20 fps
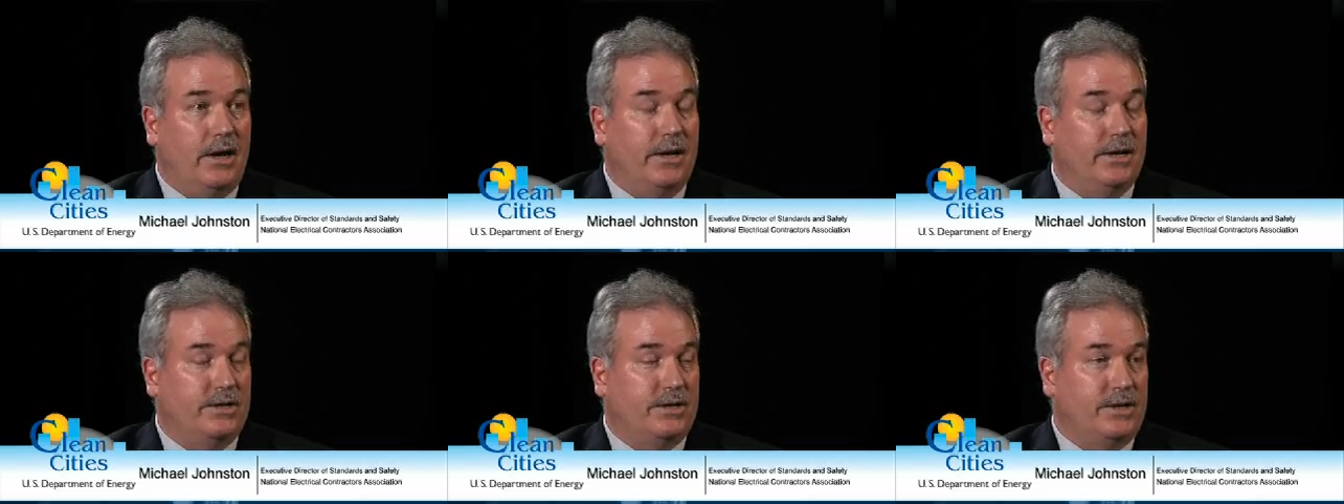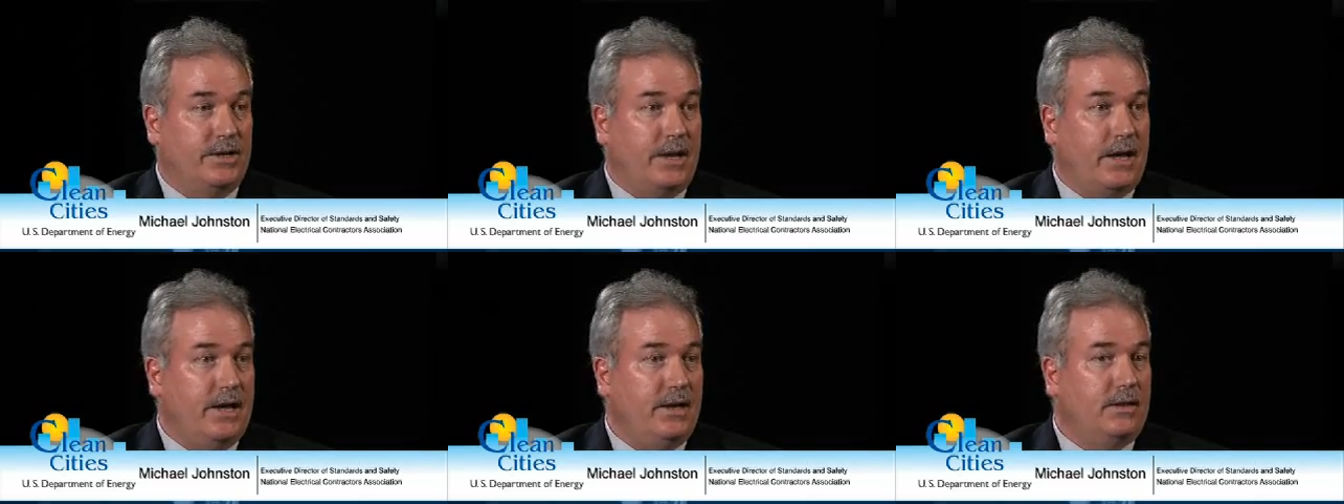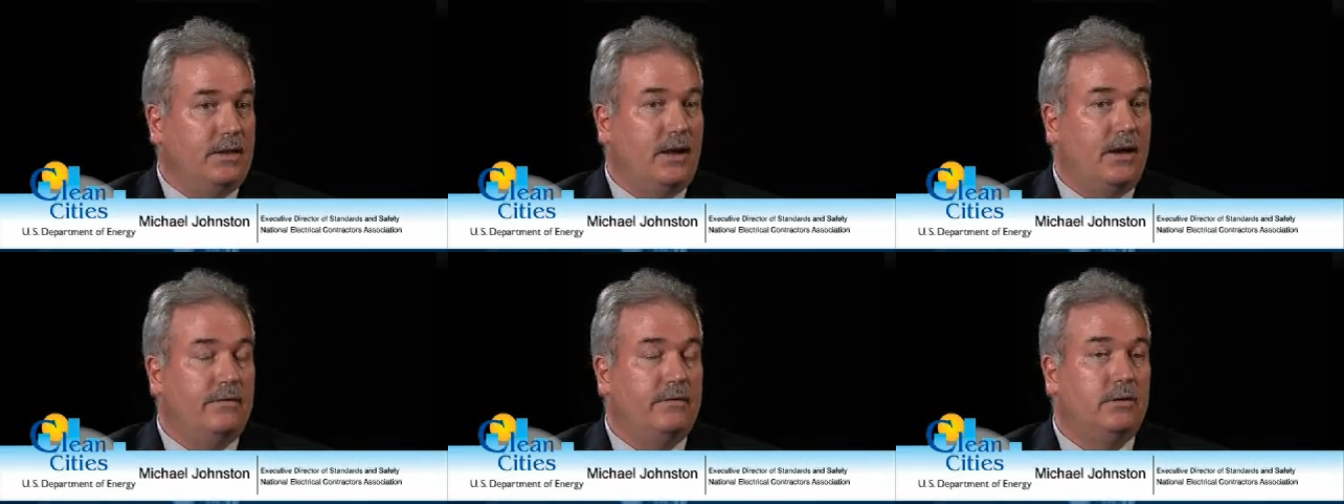
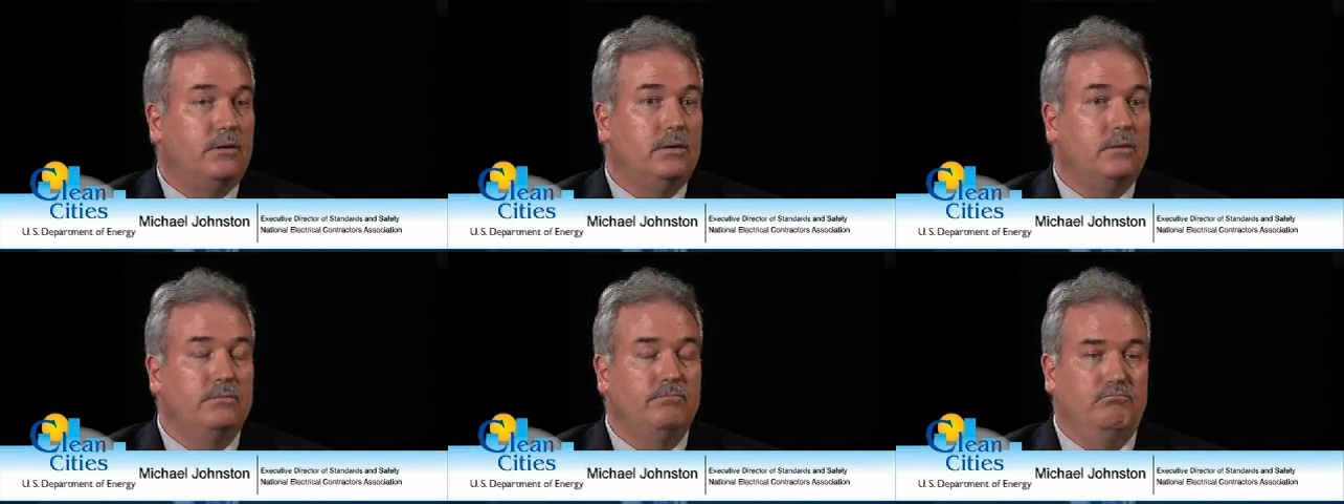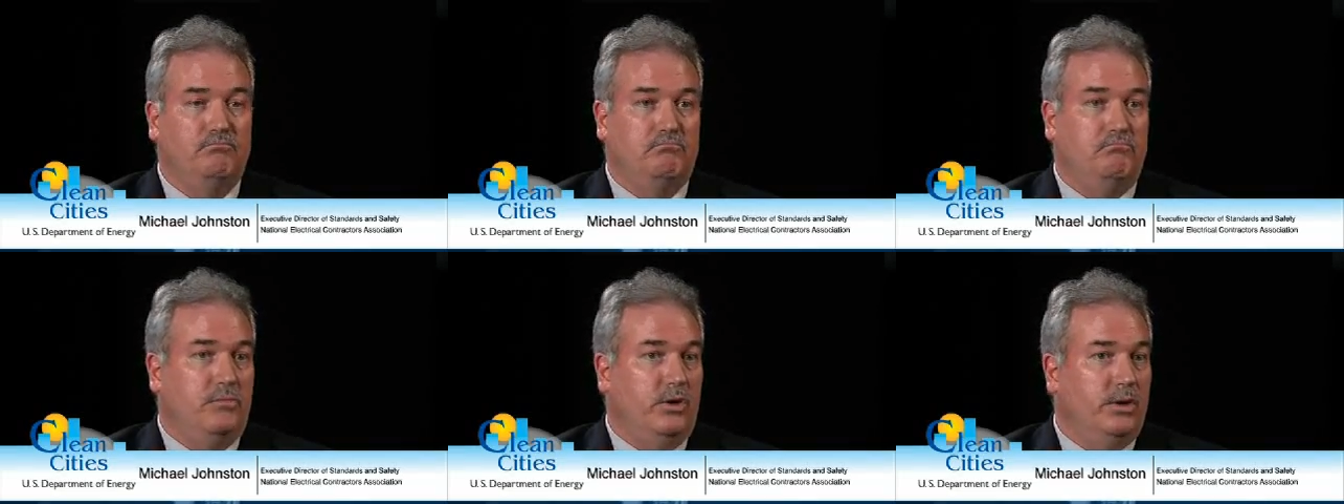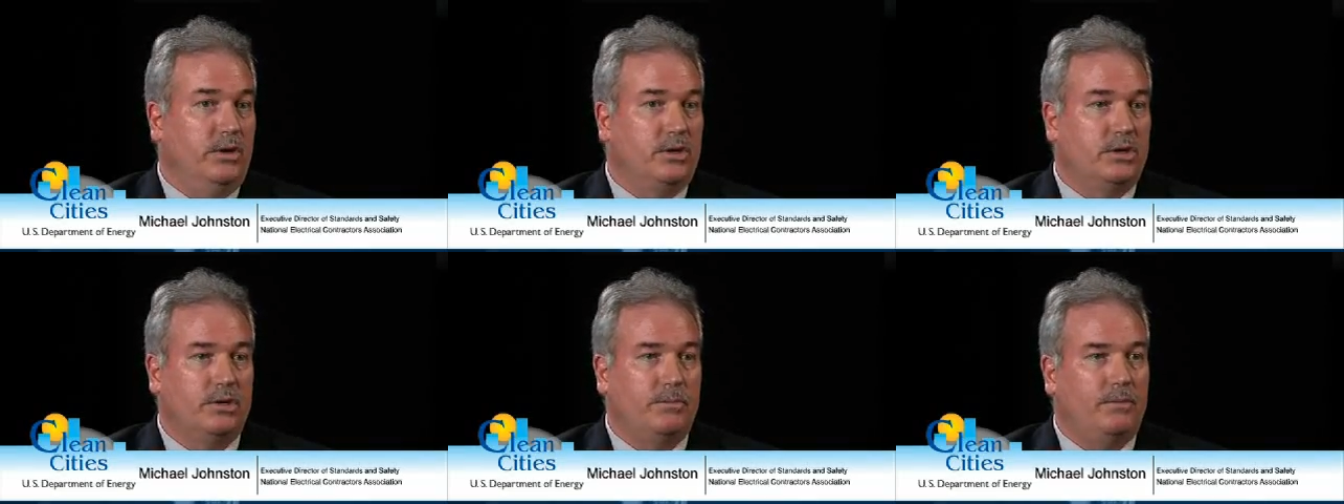state level,
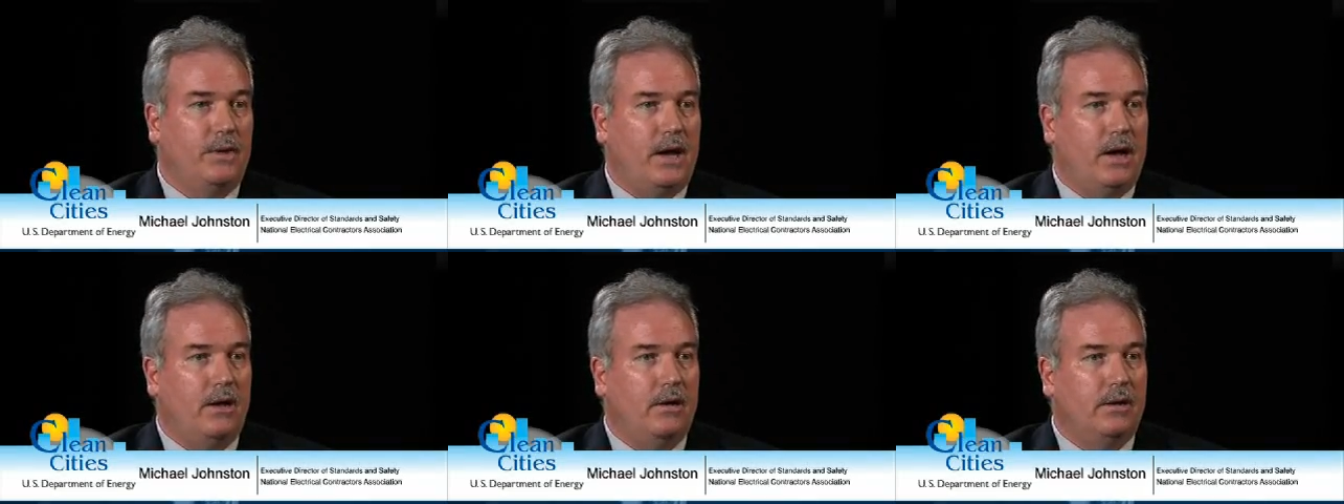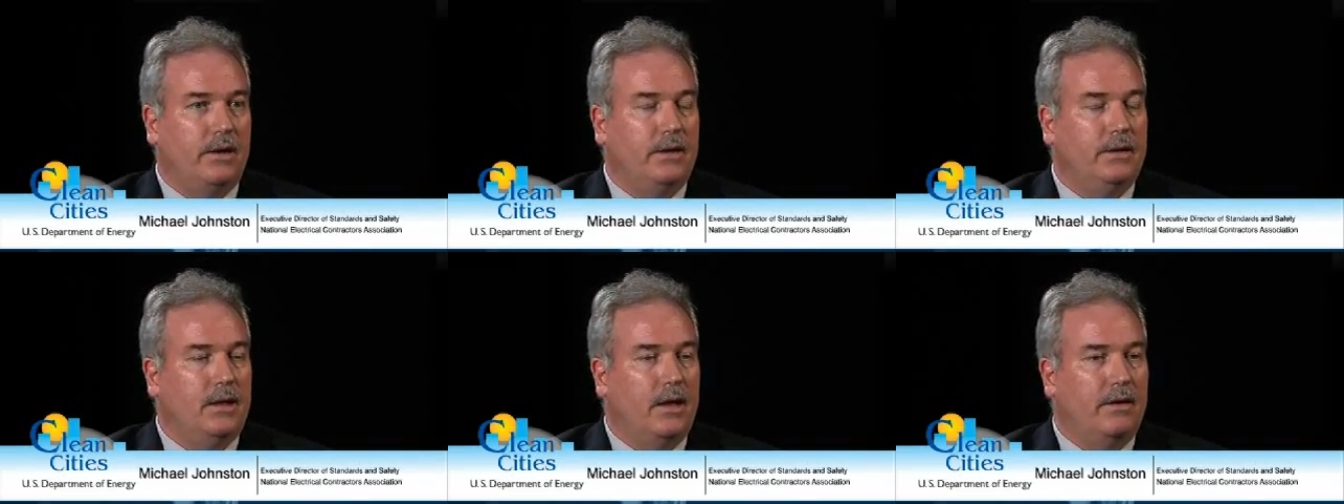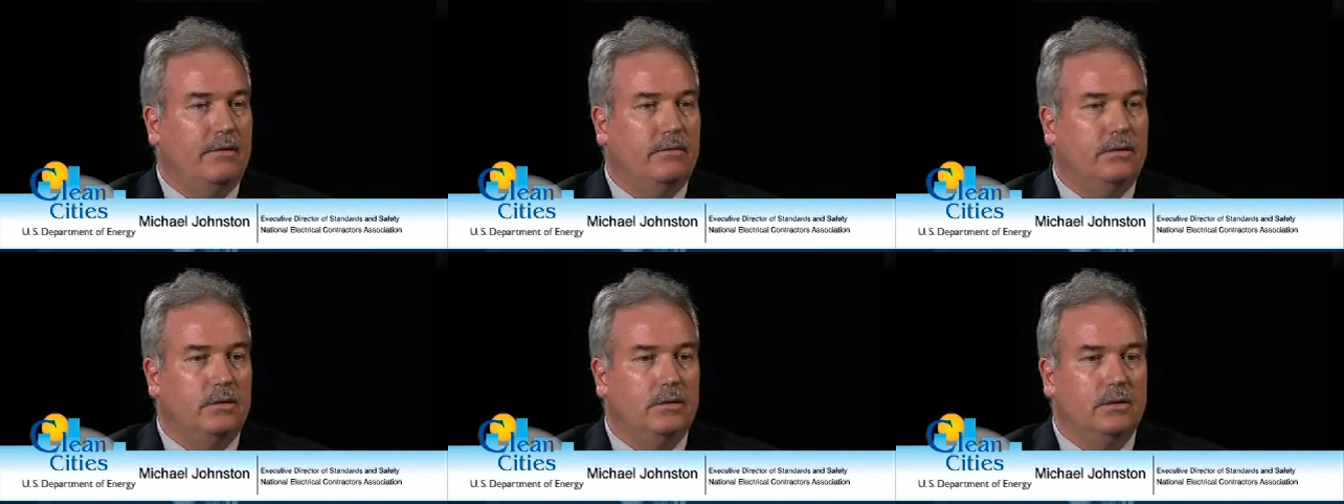municipality
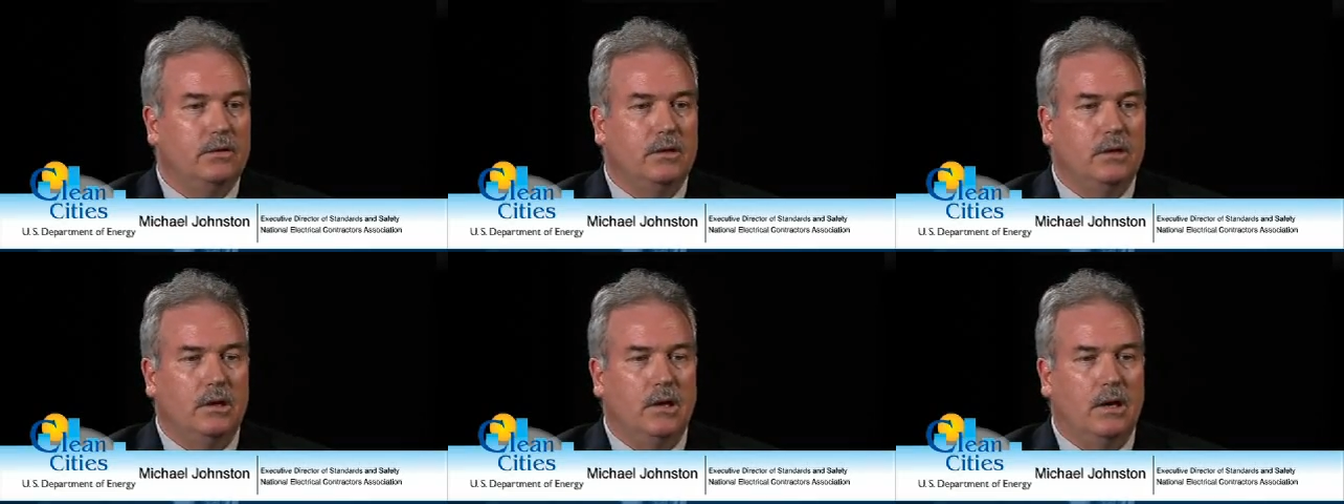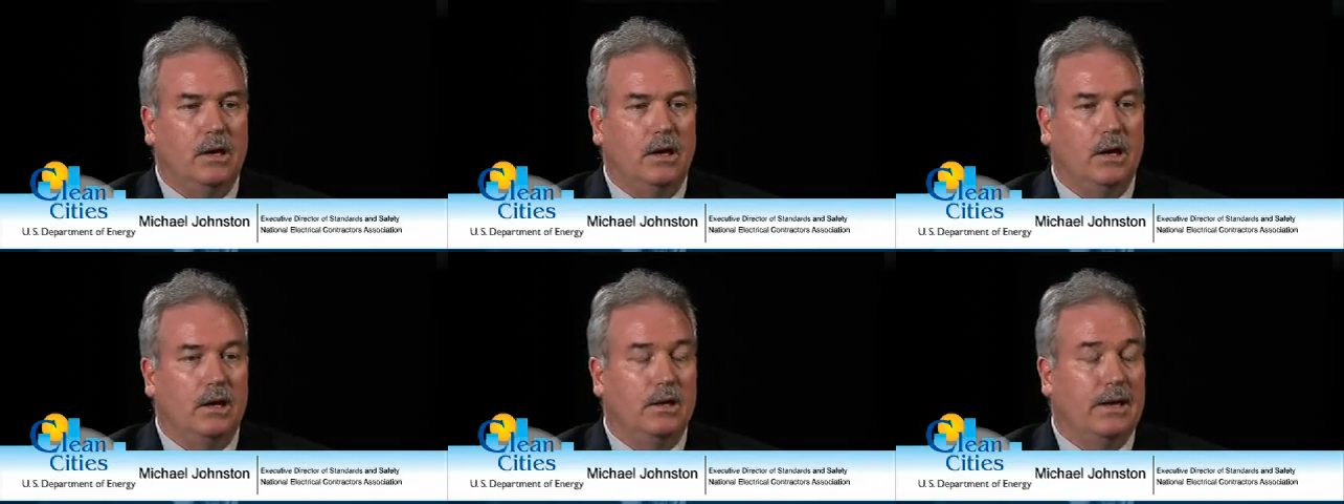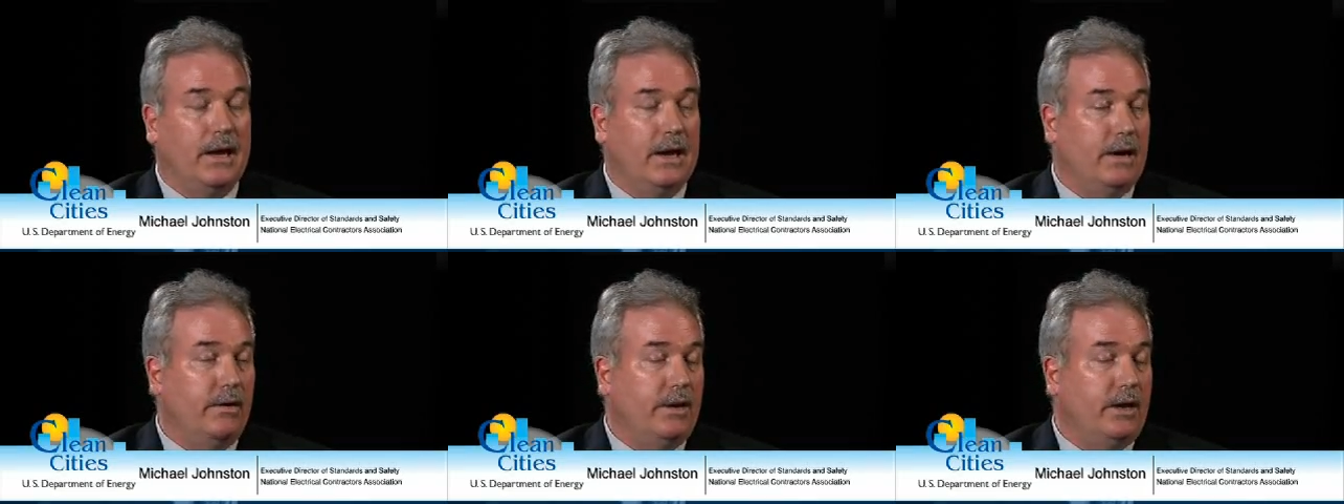level,
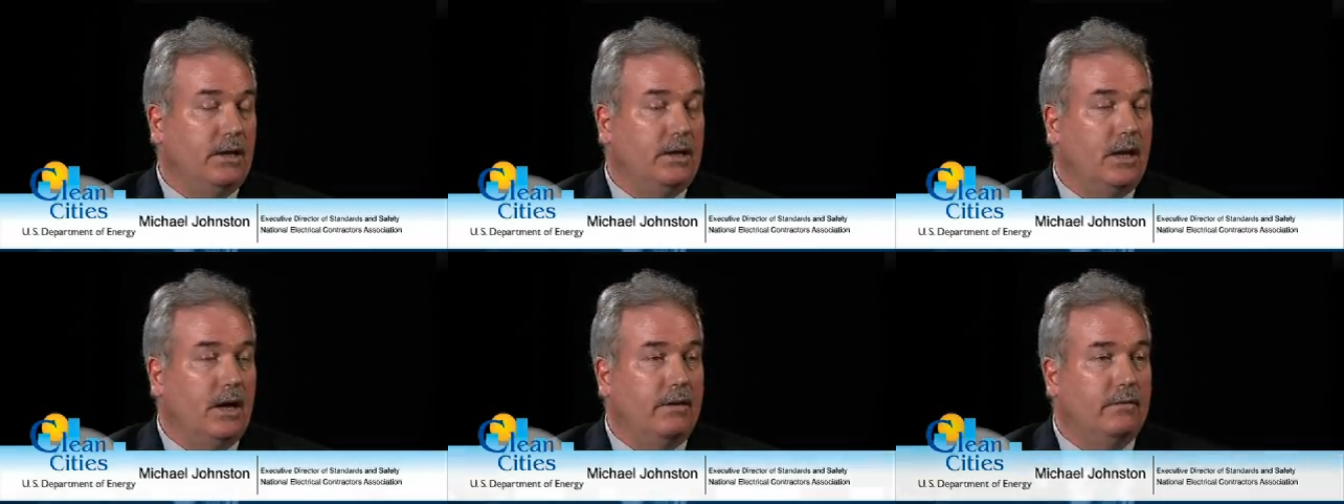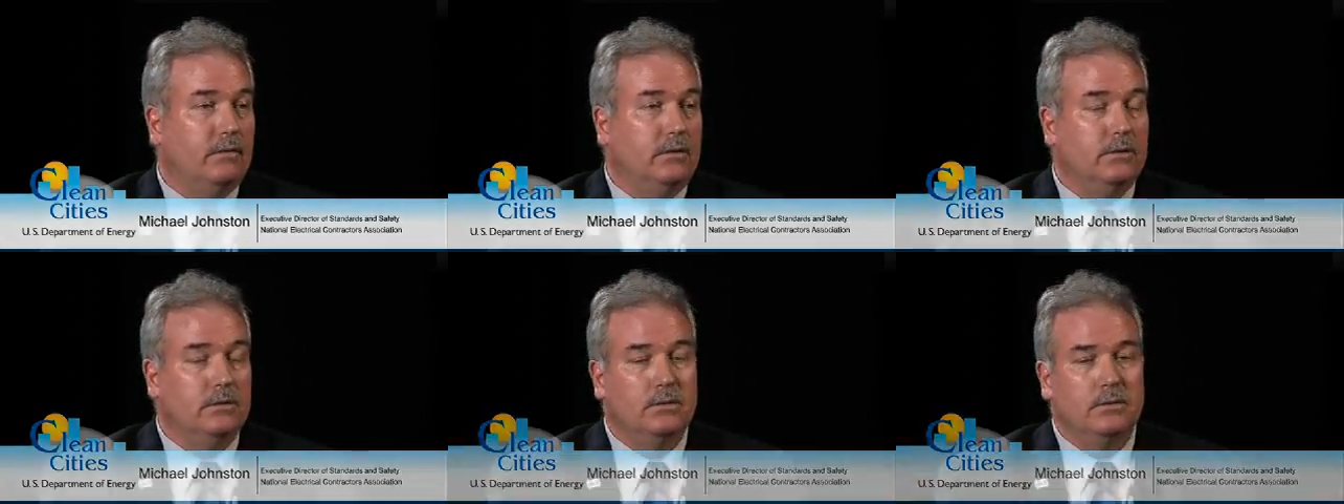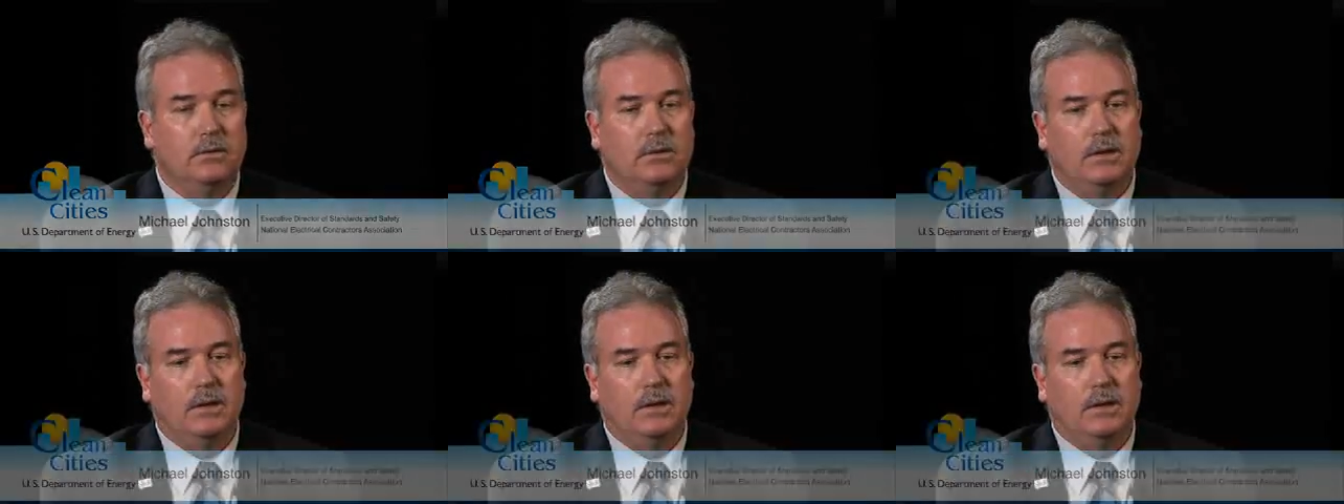county level,